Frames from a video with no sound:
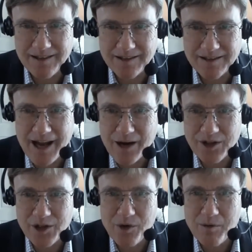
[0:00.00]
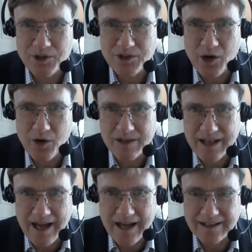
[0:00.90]
So how could the criminals get over
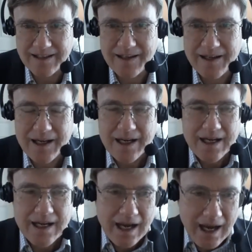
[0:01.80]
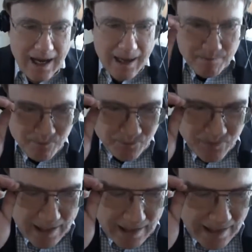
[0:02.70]
that? And
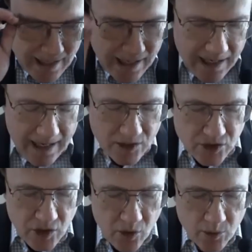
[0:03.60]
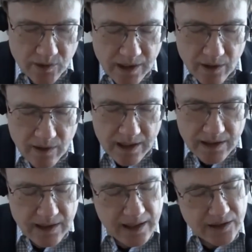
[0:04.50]
so
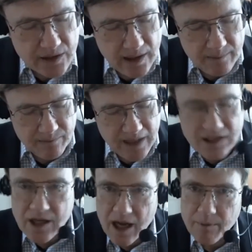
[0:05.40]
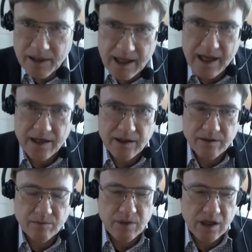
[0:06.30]
it's complicated
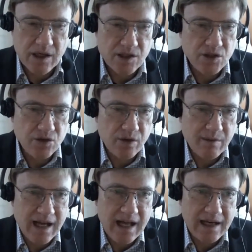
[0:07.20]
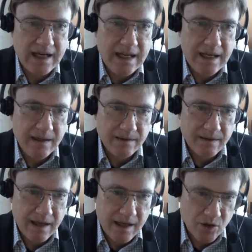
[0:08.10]
because criminality
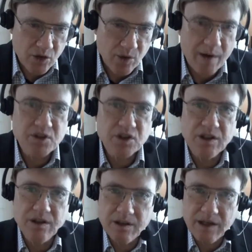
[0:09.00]
and corruption